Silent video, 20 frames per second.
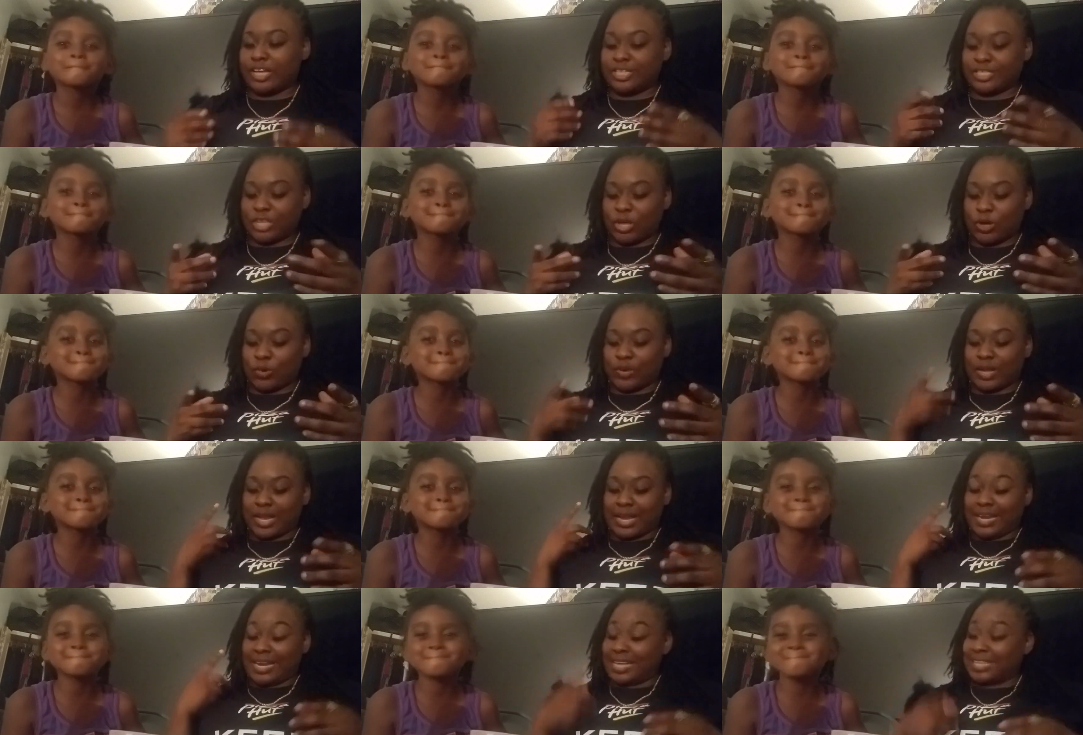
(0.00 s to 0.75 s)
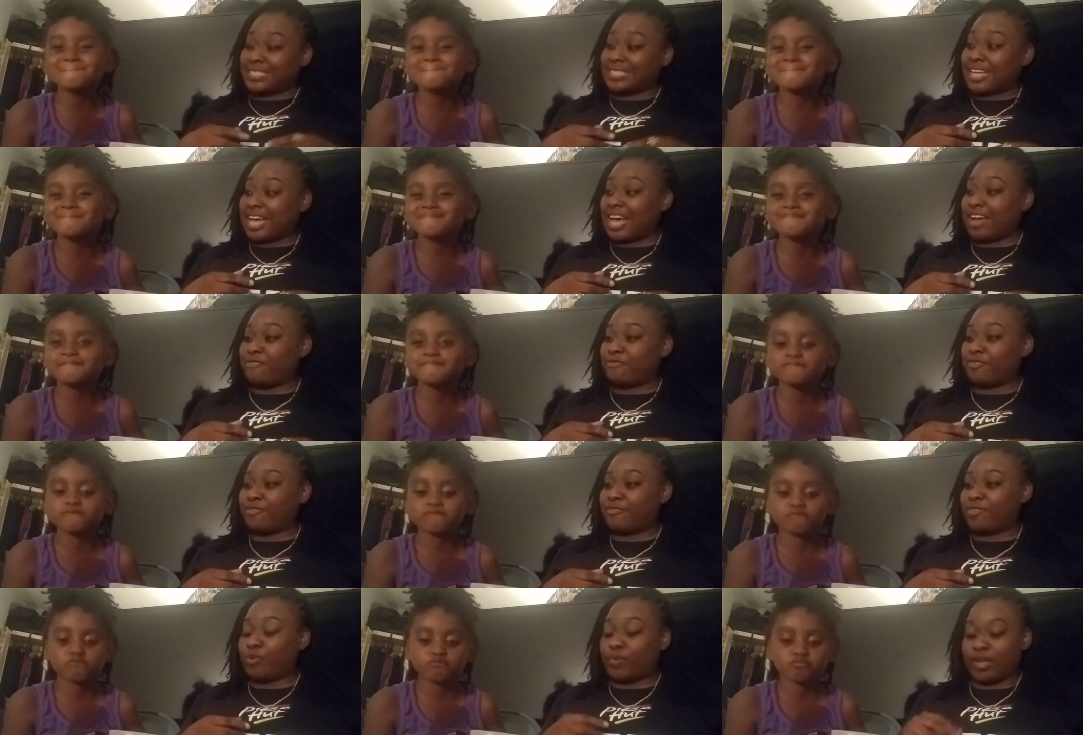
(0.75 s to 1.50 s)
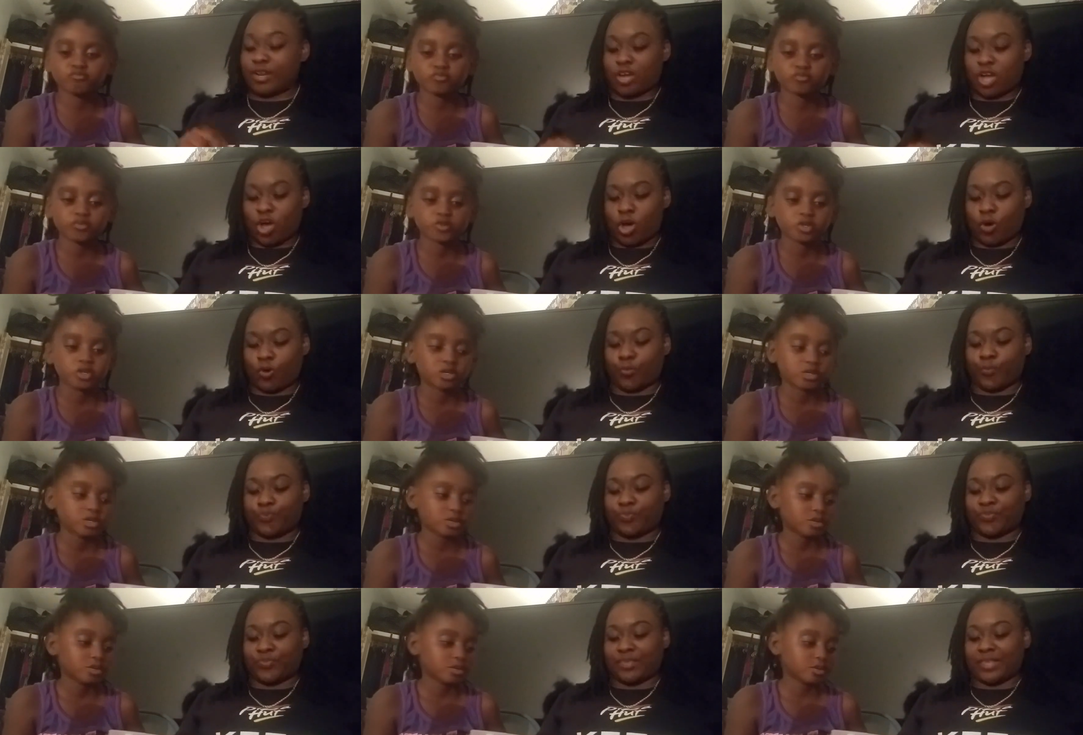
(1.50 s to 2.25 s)
Speaker 1: So let's start reviewing.
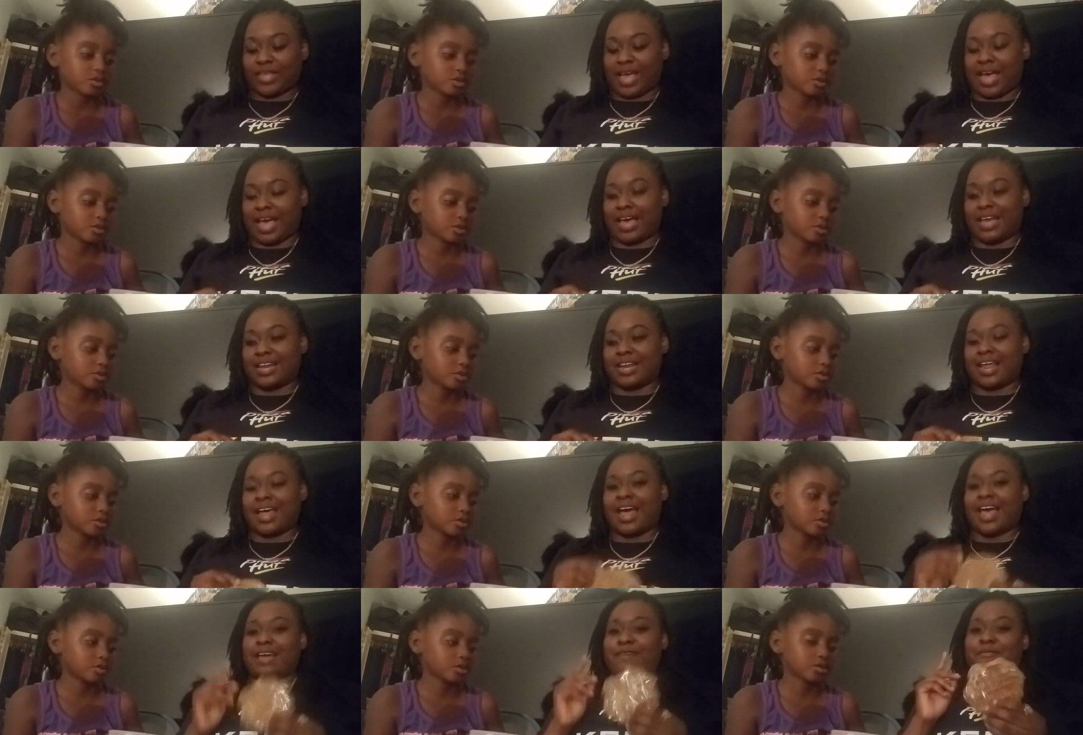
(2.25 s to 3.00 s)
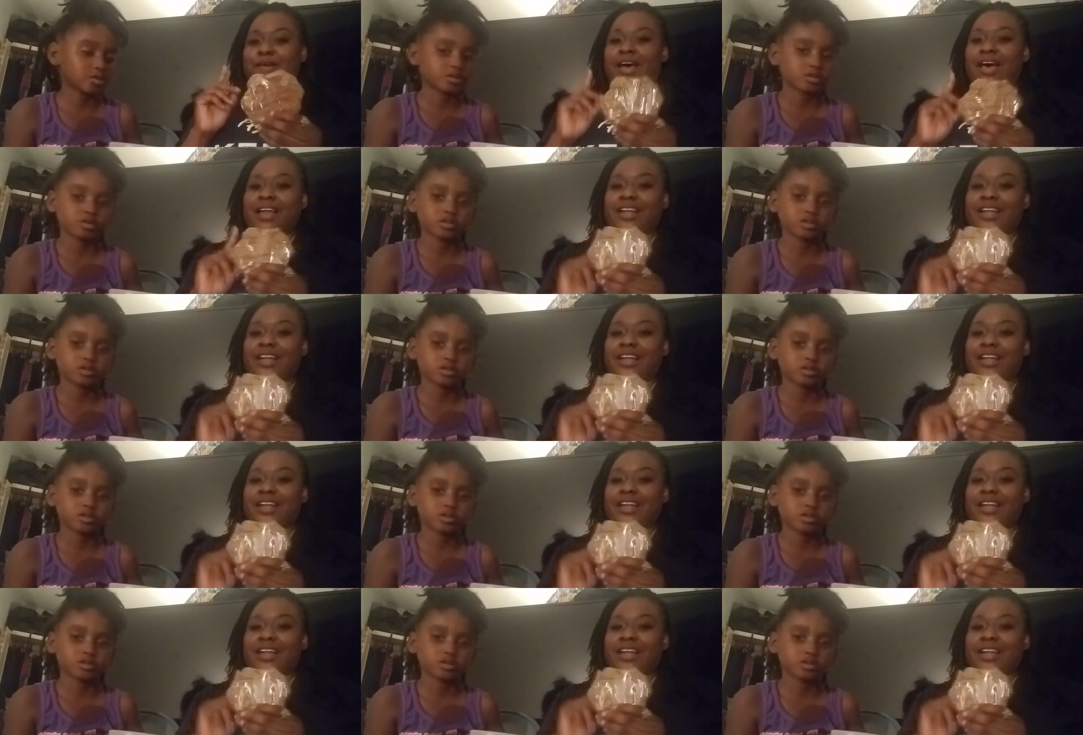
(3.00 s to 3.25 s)
Oh, and I've